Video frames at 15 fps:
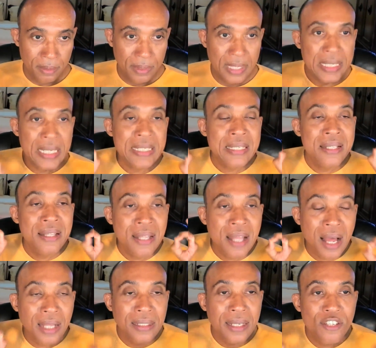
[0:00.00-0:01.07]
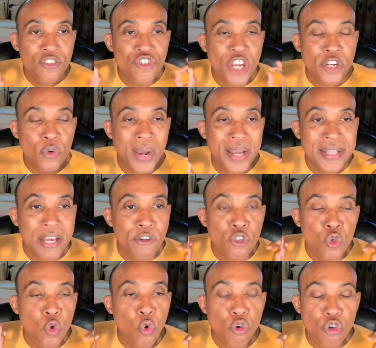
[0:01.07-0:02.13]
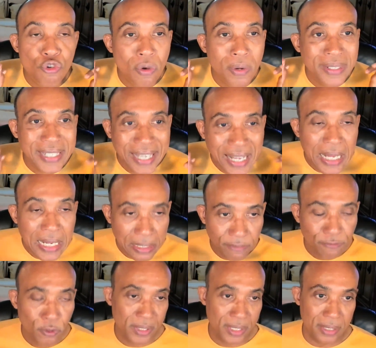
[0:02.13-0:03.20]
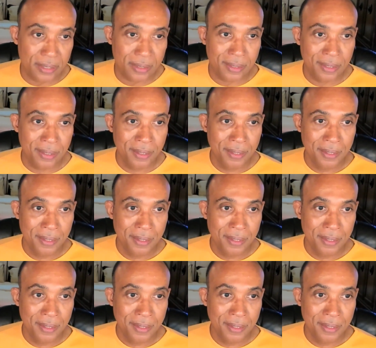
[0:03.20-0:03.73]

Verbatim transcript: This is not genuine. There's no shortcut for this.